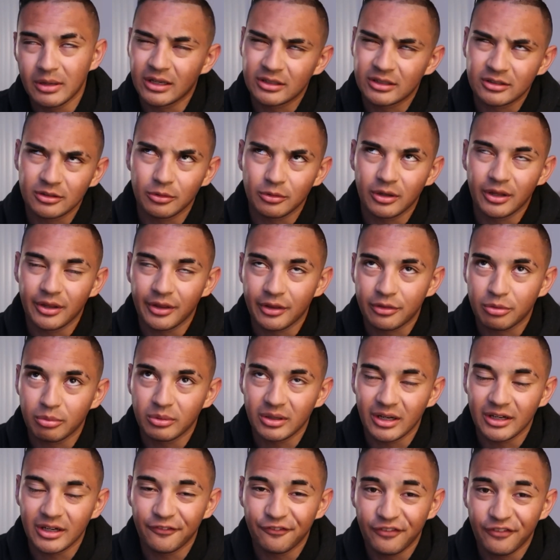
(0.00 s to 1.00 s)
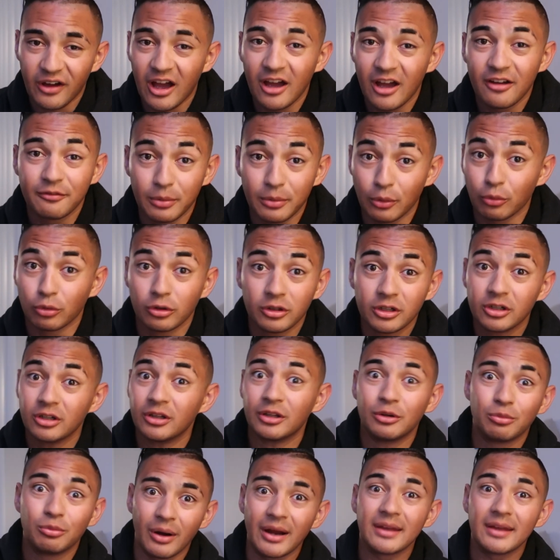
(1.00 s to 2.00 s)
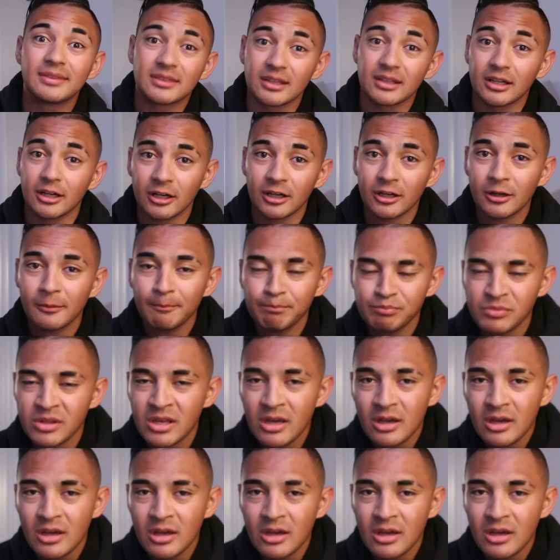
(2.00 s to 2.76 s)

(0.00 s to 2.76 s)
Actually, we're at like 395, but we're literally right there.